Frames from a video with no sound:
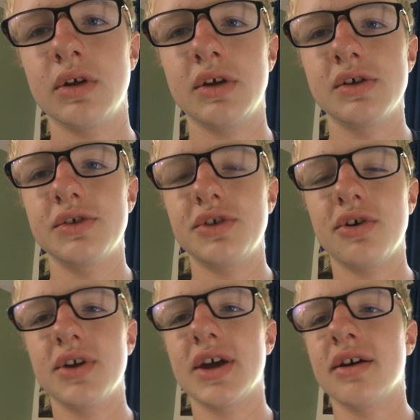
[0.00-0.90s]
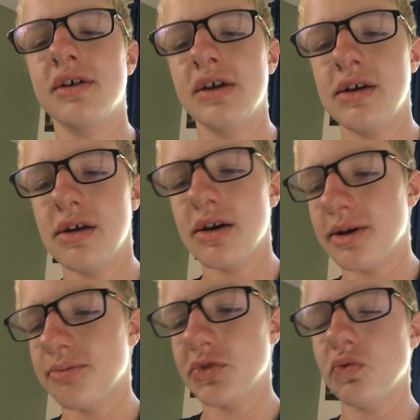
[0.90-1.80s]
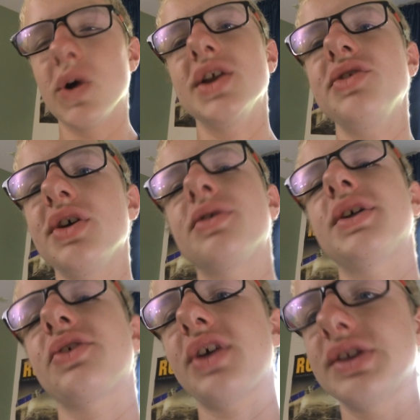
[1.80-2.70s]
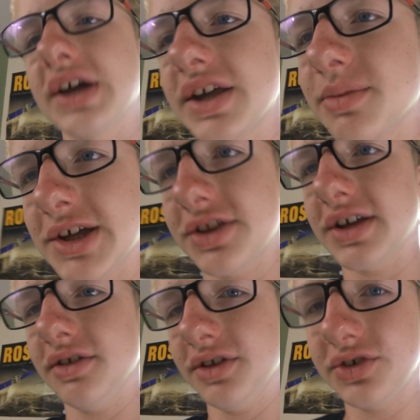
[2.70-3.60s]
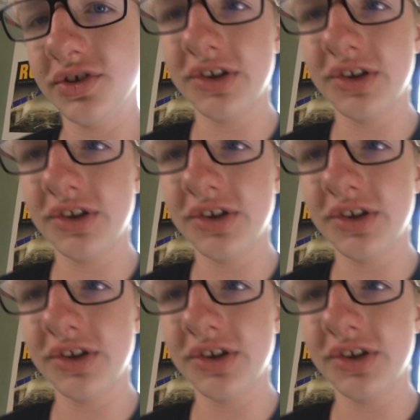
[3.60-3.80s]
So yeah, one of the things I like about that glitch is